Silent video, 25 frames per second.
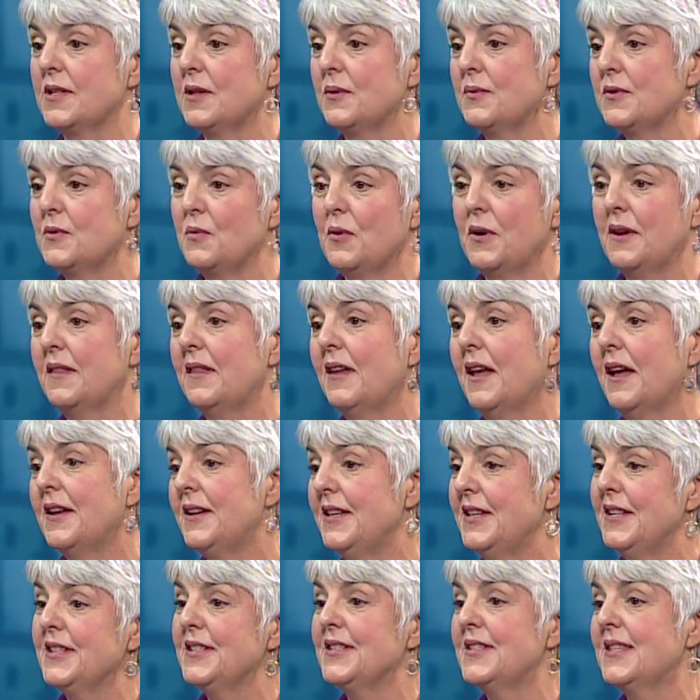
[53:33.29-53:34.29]
It was one of the
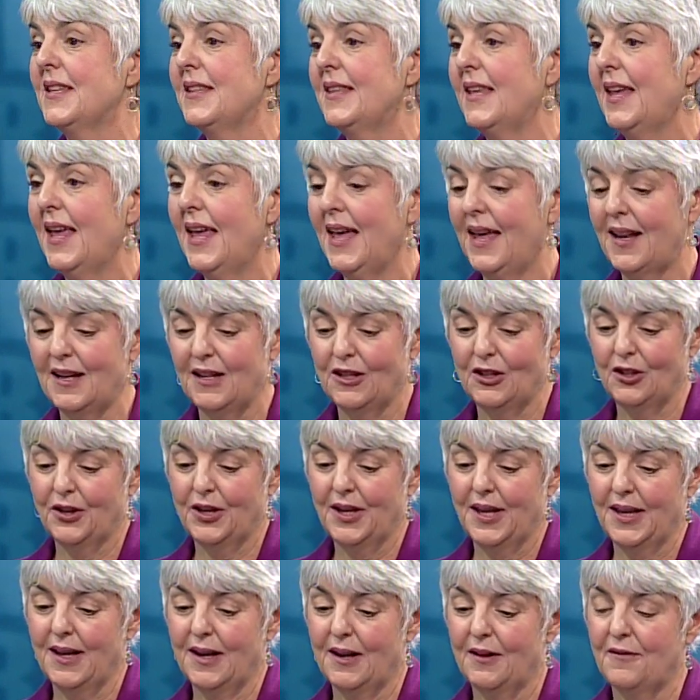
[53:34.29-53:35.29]
ideas that they had in
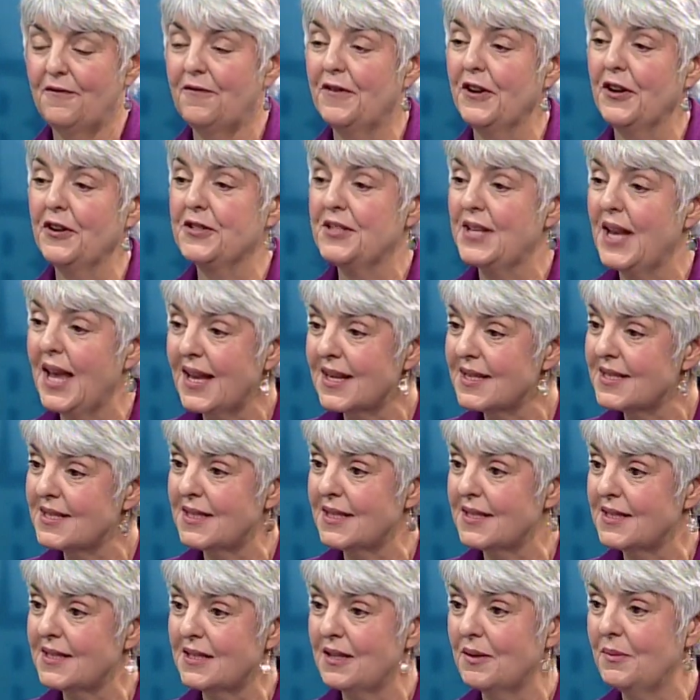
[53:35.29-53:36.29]
looking at a fair tax
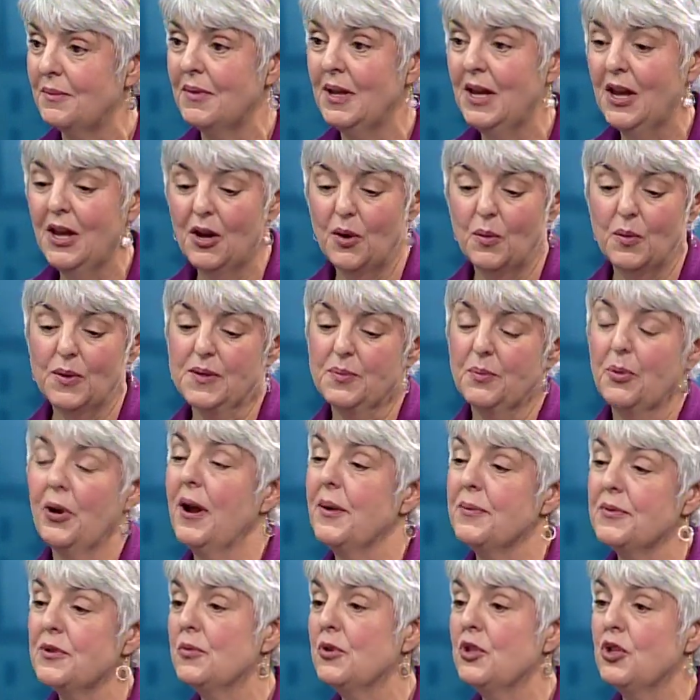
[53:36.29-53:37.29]
system was
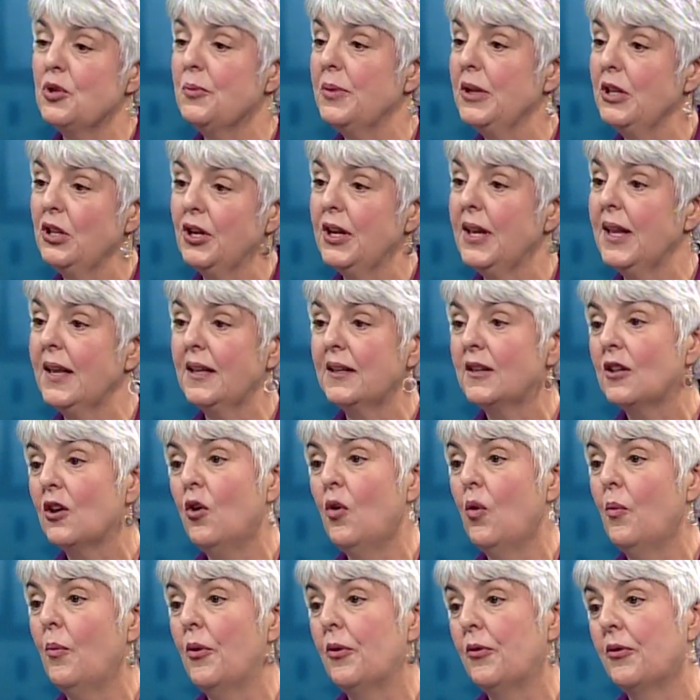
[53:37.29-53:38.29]
perhaps we should be looking at the
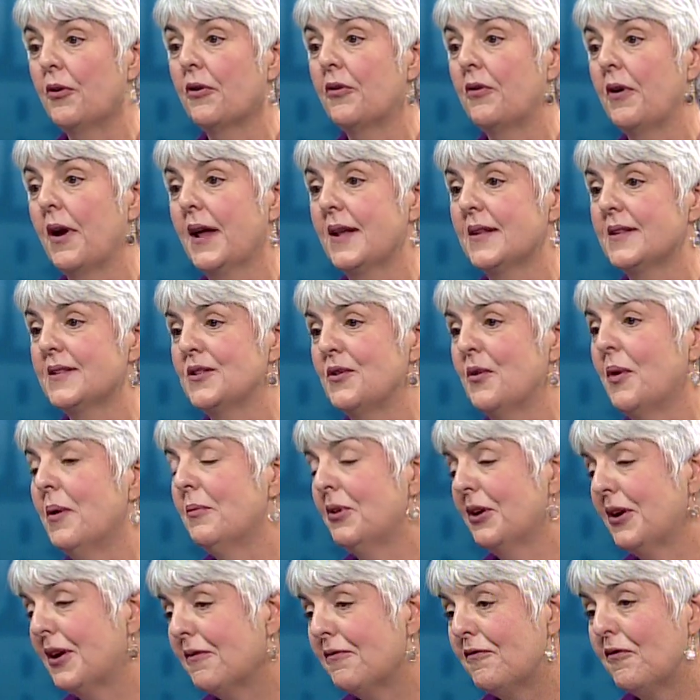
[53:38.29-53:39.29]
homeowner grant. So I'm
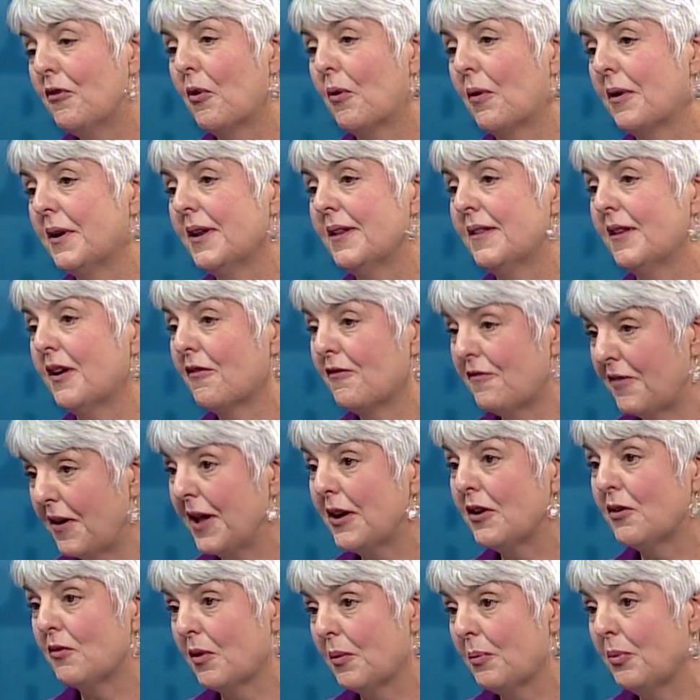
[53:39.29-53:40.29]
looking forward in their
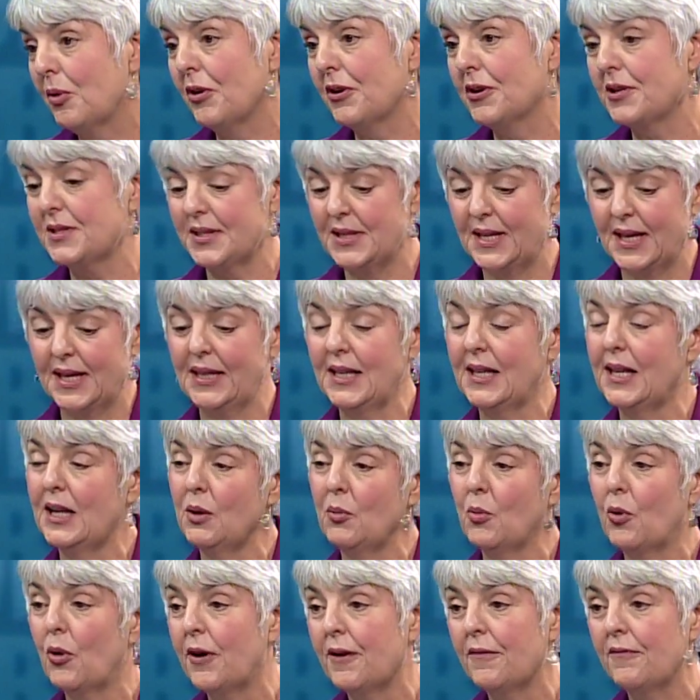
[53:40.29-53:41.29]
final report to get a little
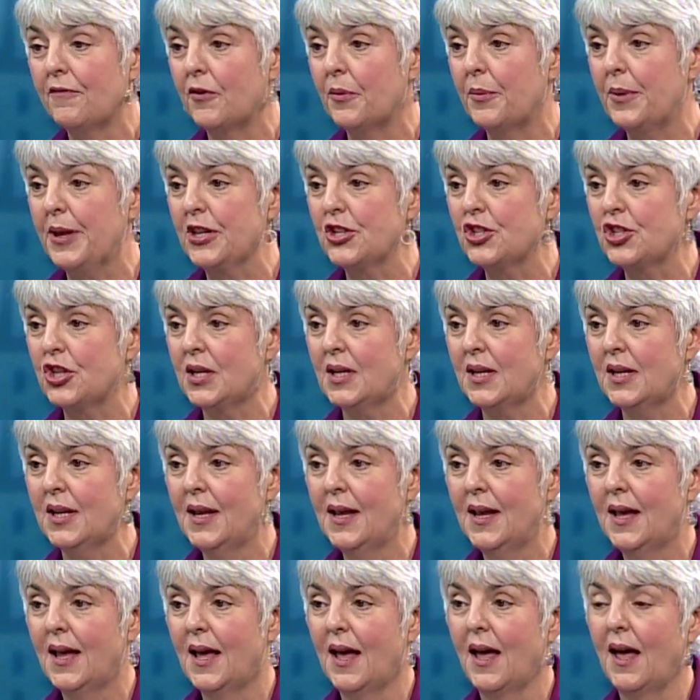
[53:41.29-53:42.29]
more information
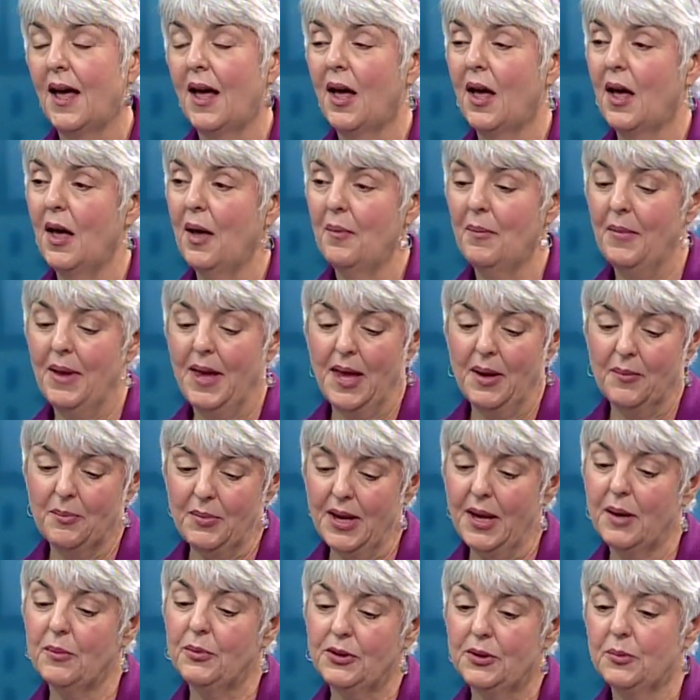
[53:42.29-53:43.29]
and
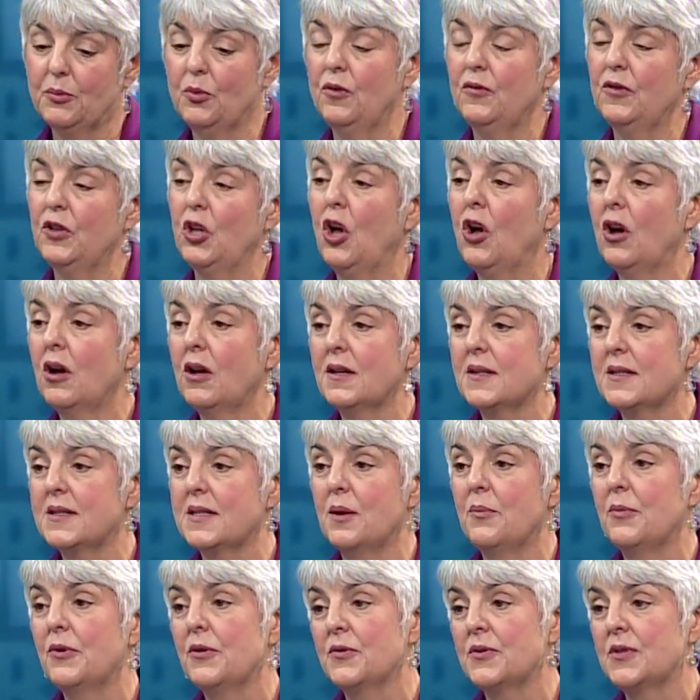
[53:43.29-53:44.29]
be able to move along on
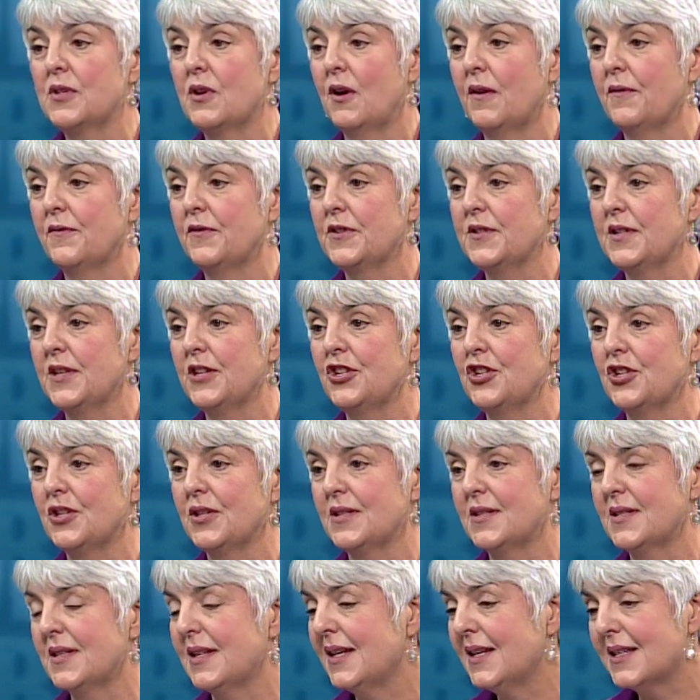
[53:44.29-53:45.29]
some of those
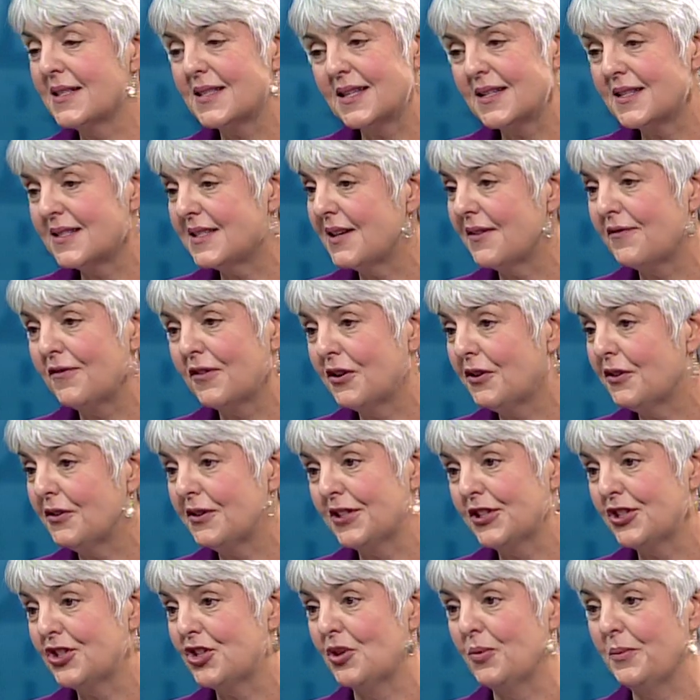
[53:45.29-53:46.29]
conversations. It is a difficult
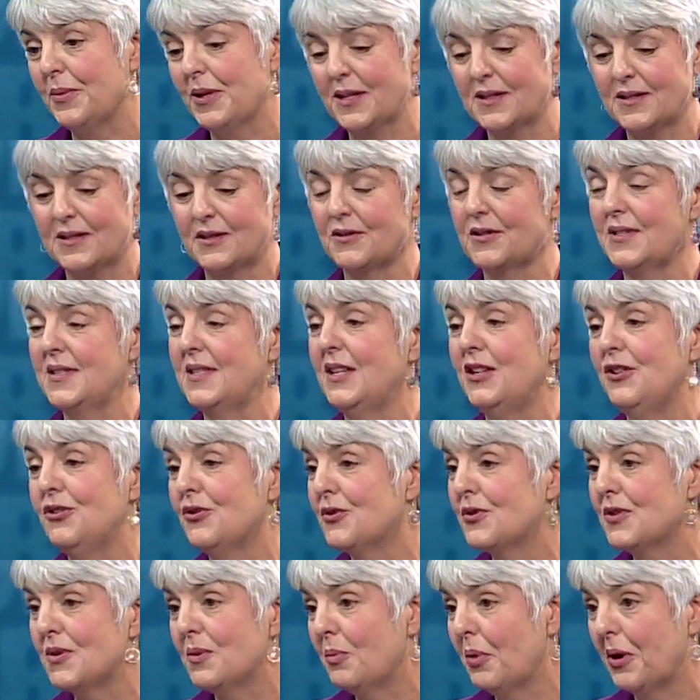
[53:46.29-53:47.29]
issue because there are
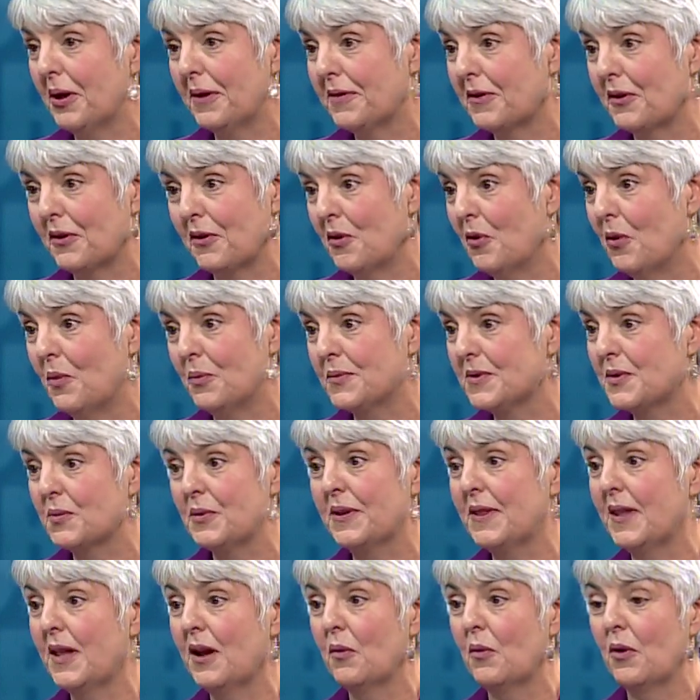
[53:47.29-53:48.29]
seniors who bought their homes
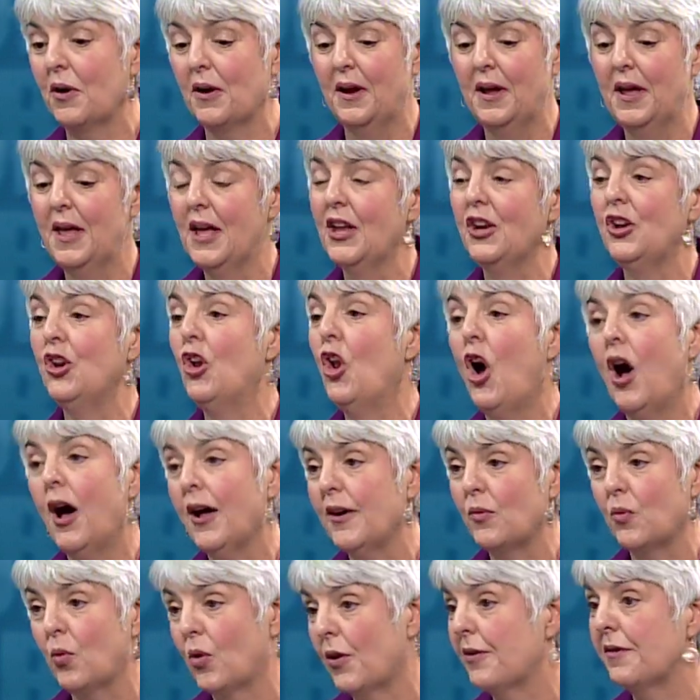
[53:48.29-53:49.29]
when they were
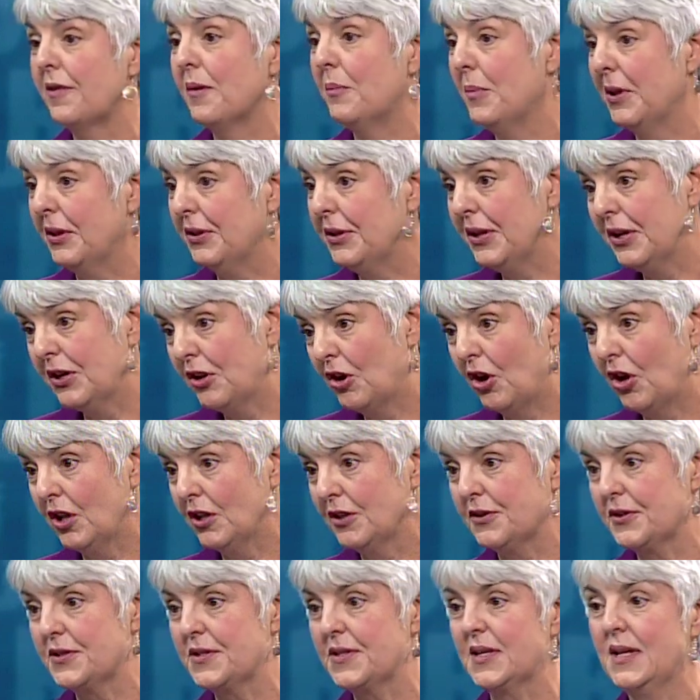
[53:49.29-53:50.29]
not worth $1 million
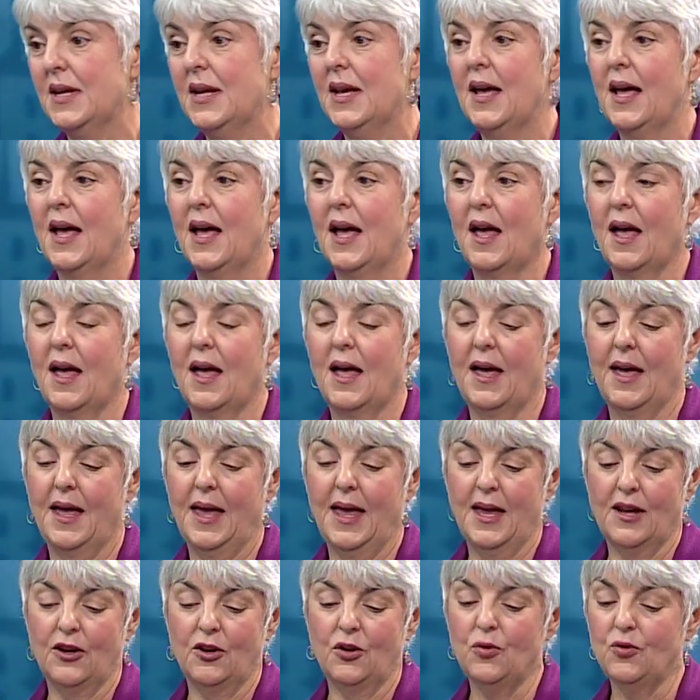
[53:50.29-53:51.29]

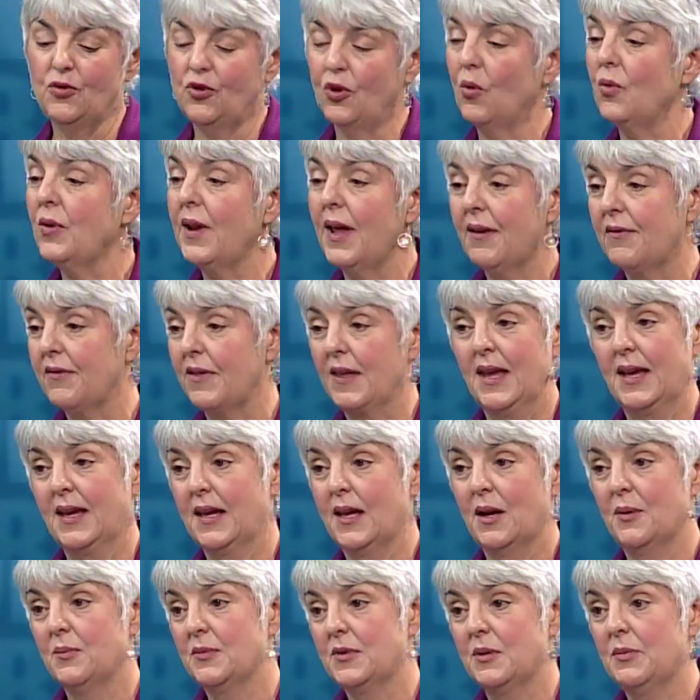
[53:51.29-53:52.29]
and who don't have the
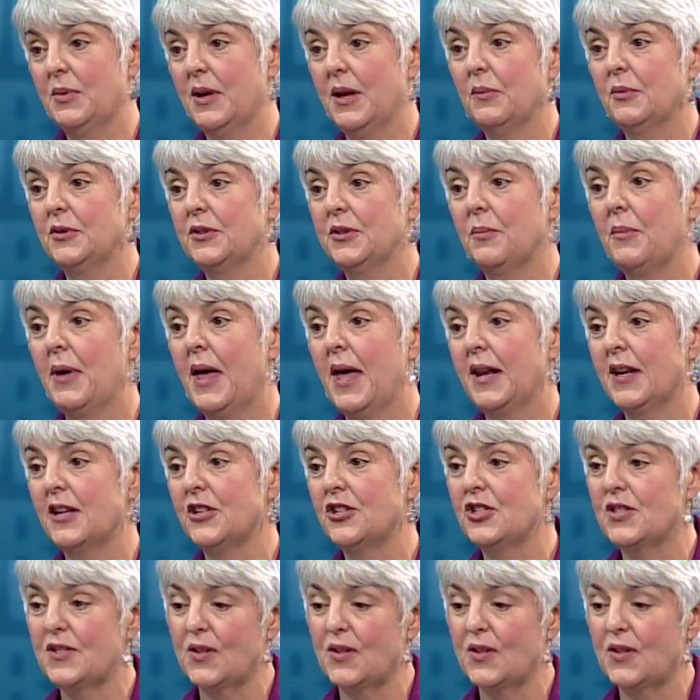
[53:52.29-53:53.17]
income to be able to manage.